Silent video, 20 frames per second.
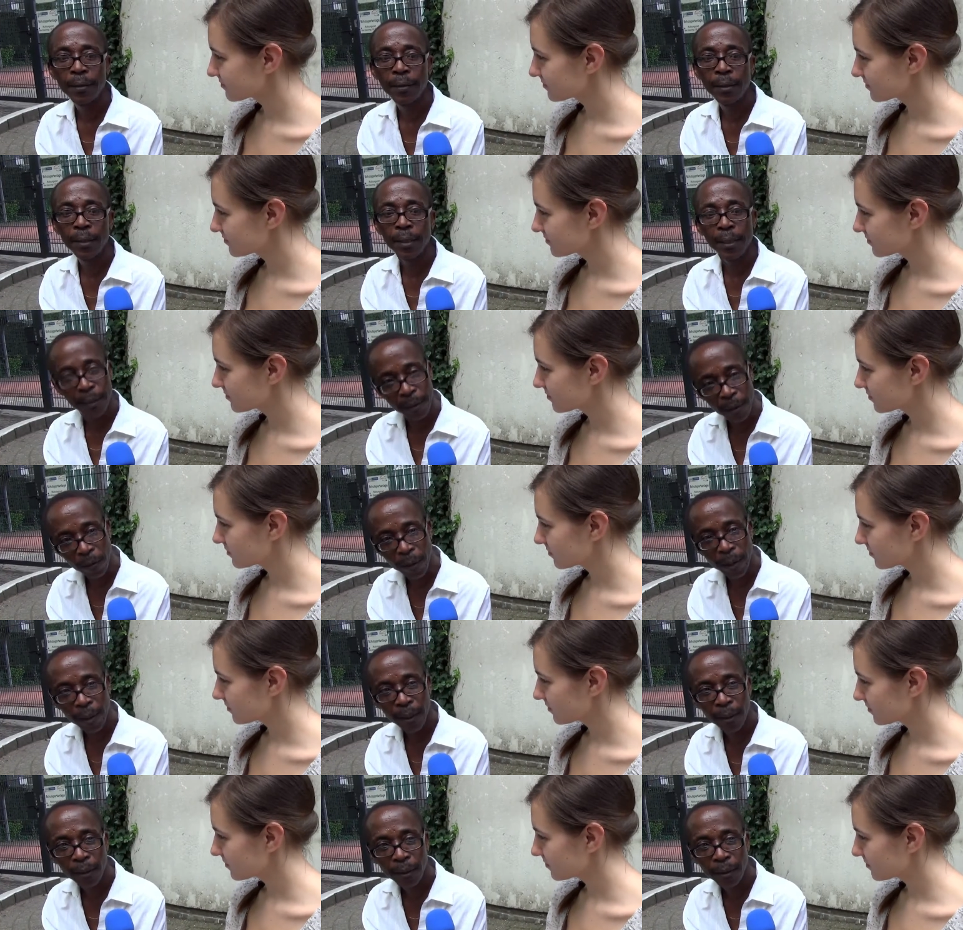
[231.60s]
Speaker 1: digital
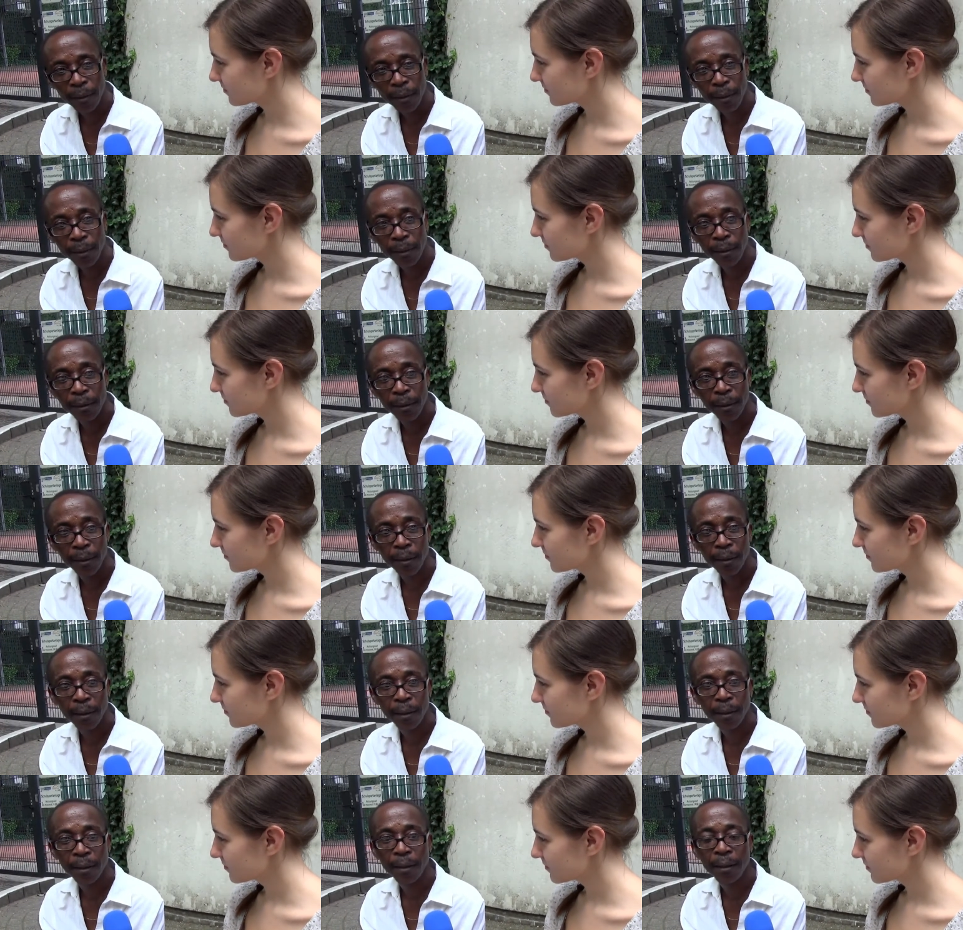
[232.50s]
age
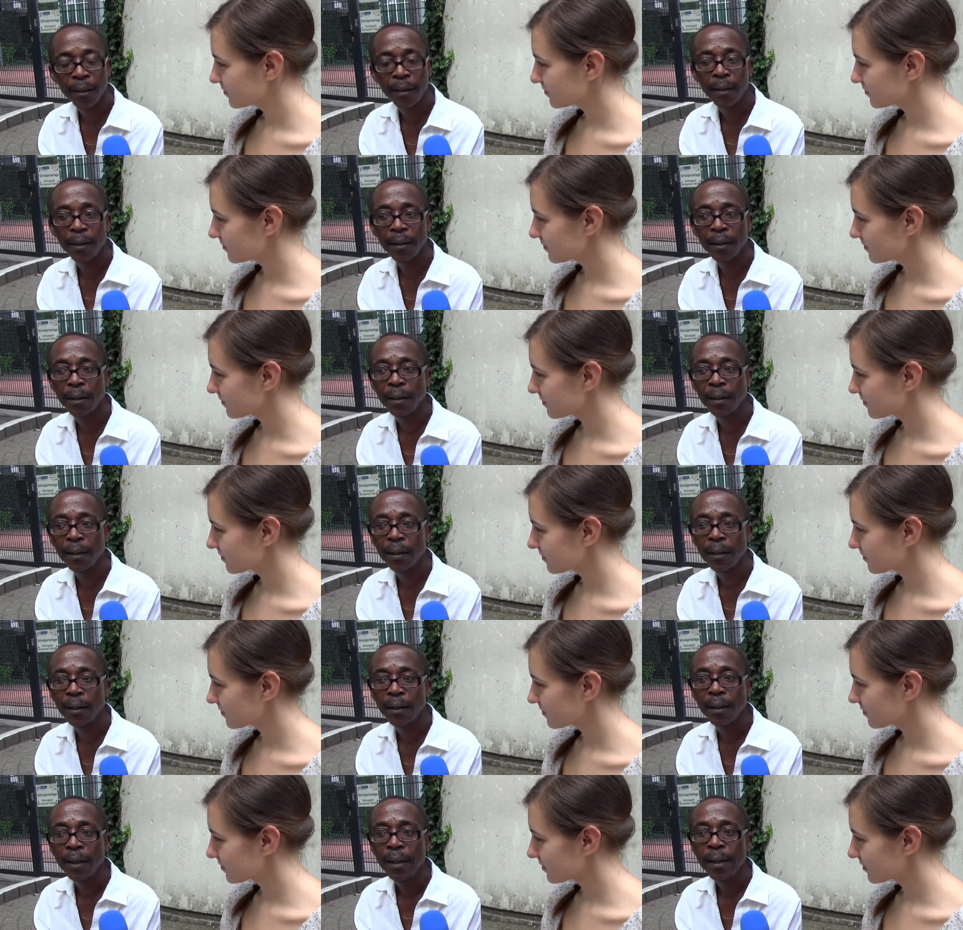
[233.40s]
uh,
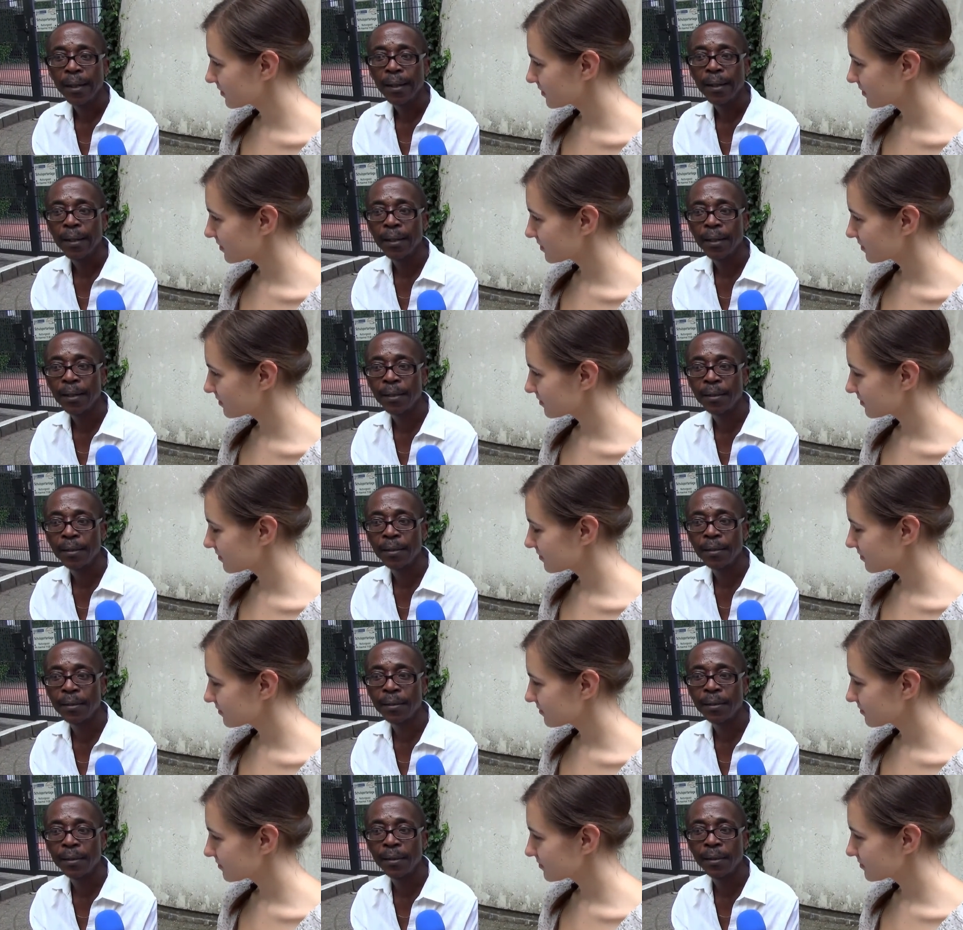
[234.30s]

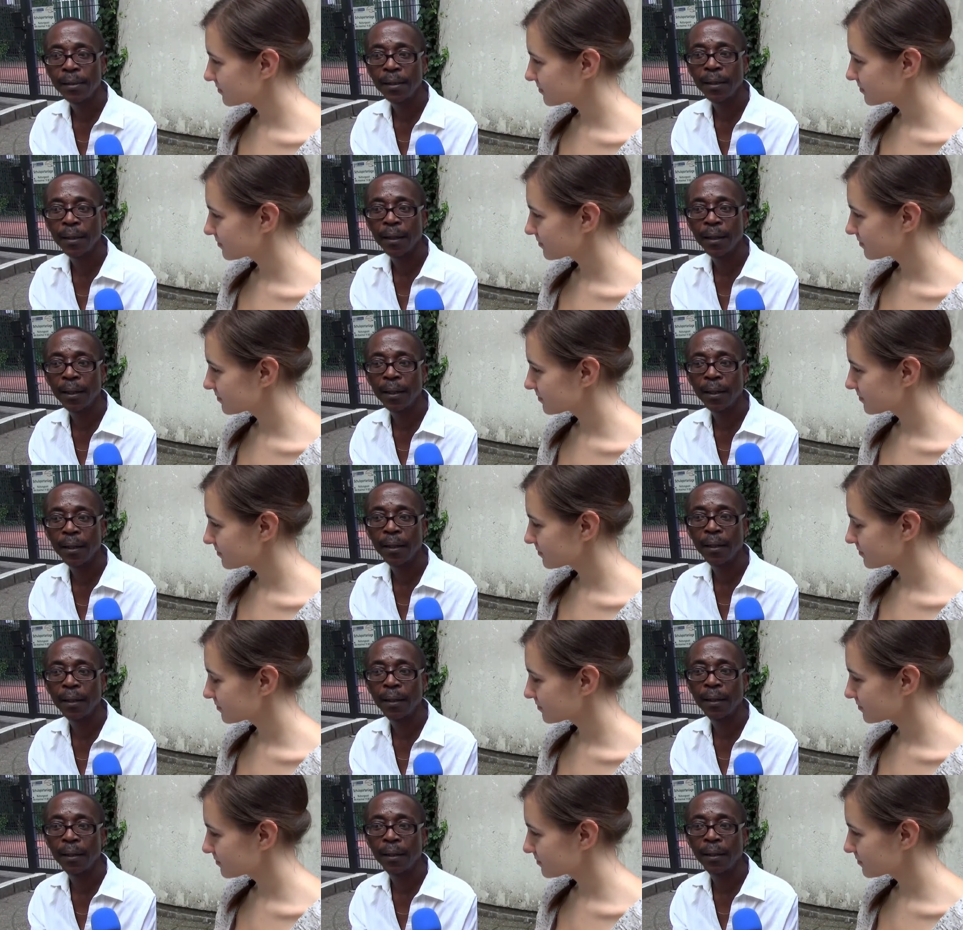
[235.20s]
is the
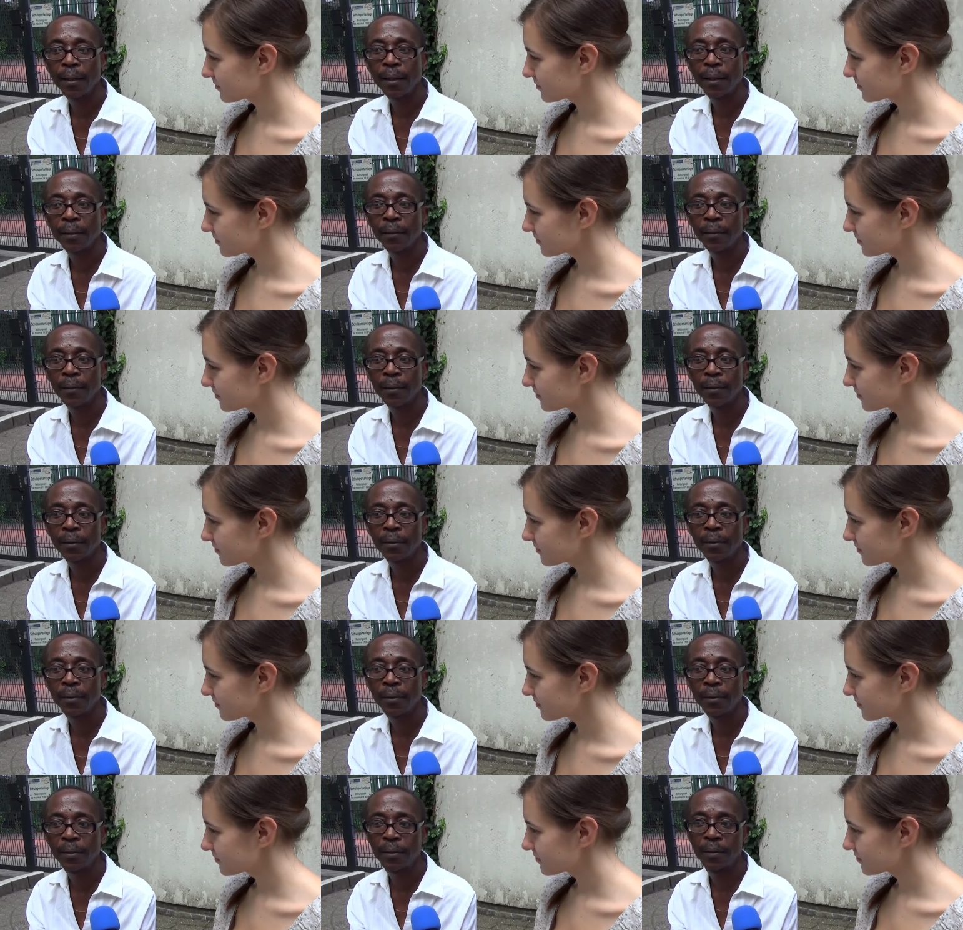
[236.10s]
uh,
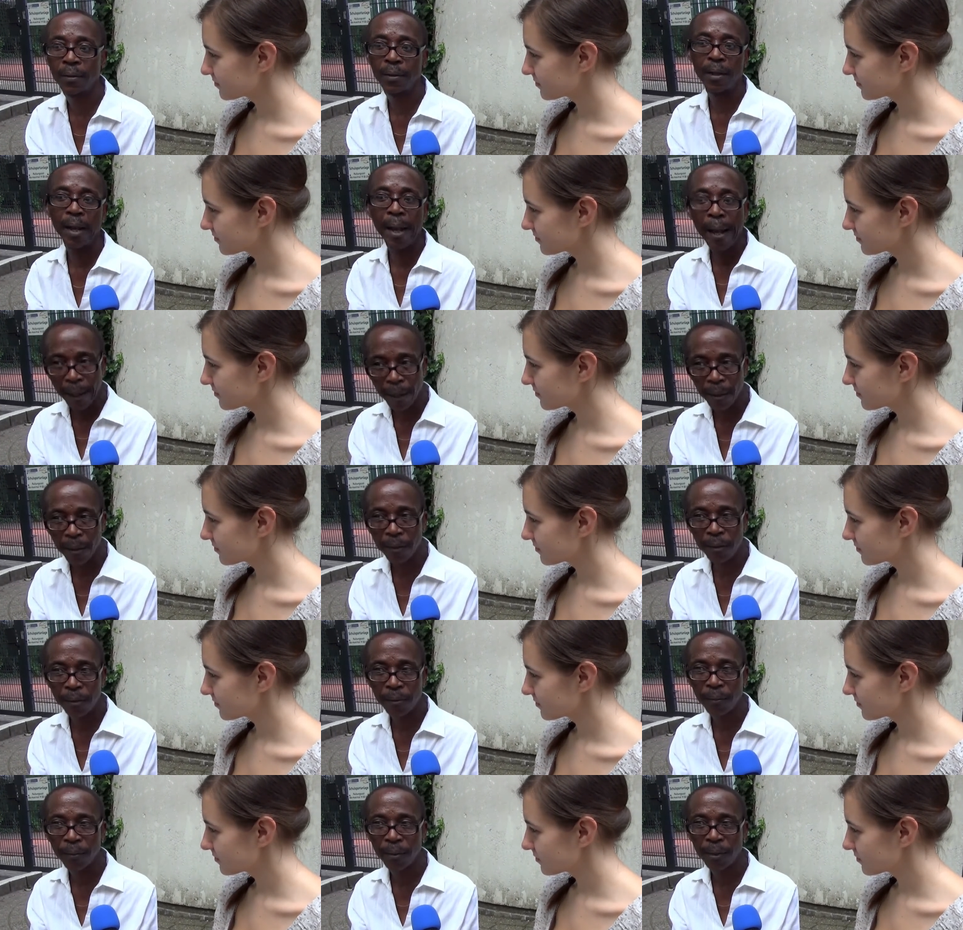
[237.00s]

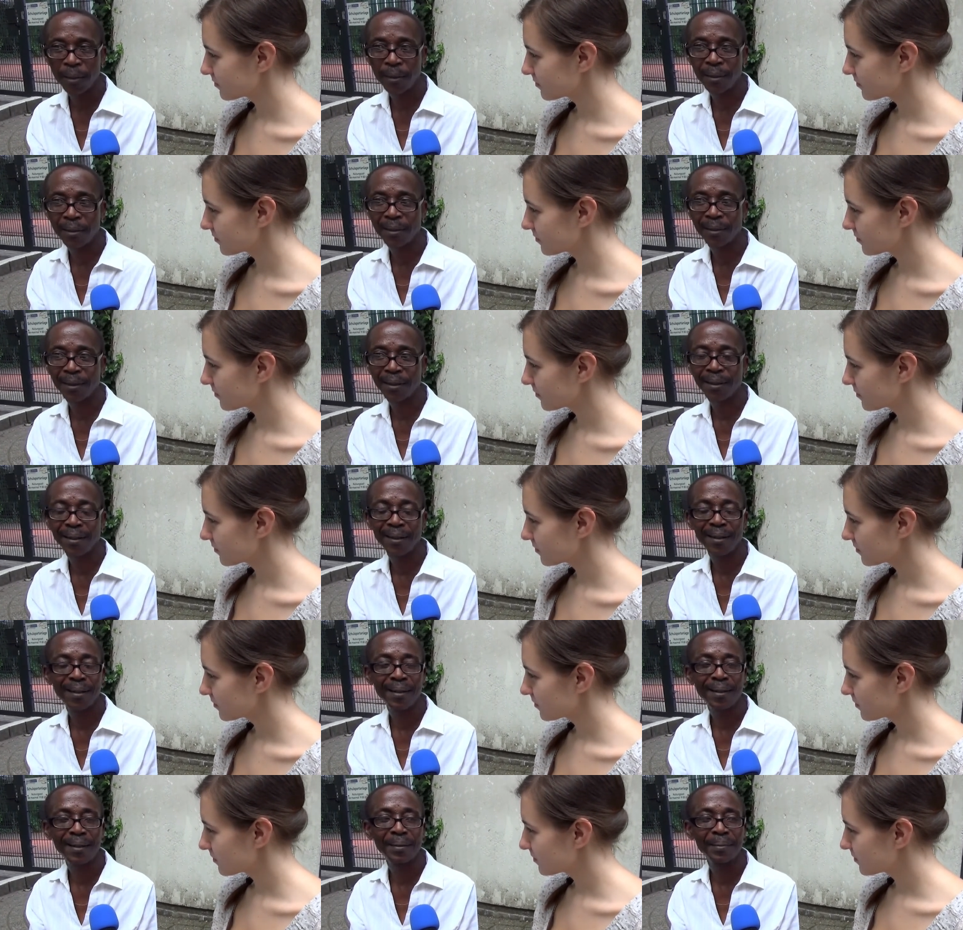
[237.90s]
age which
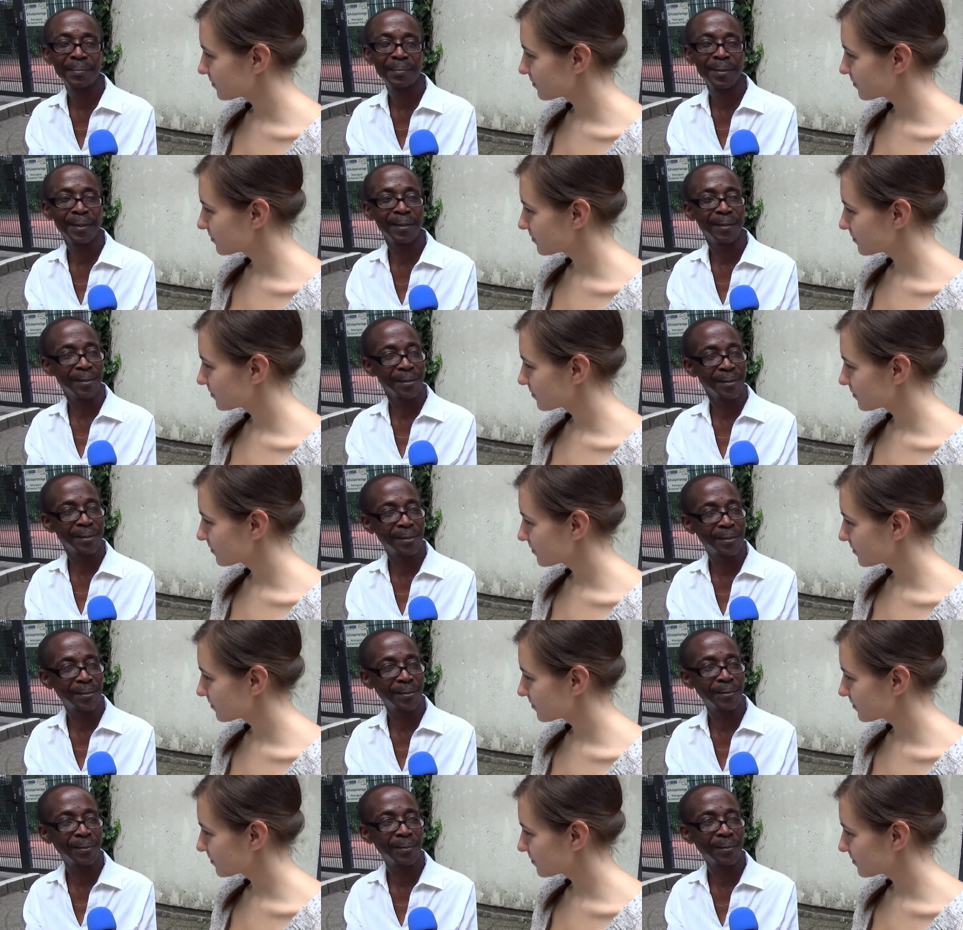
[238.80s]
uh, belongs
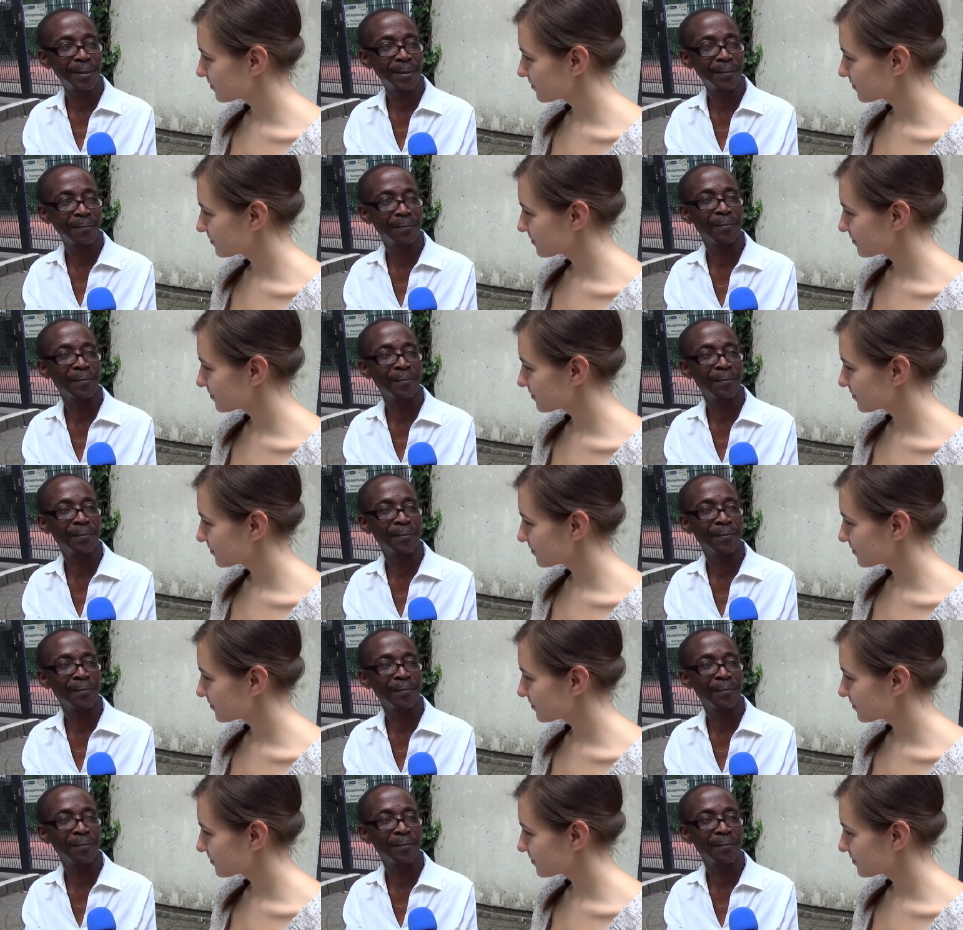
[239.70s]
to the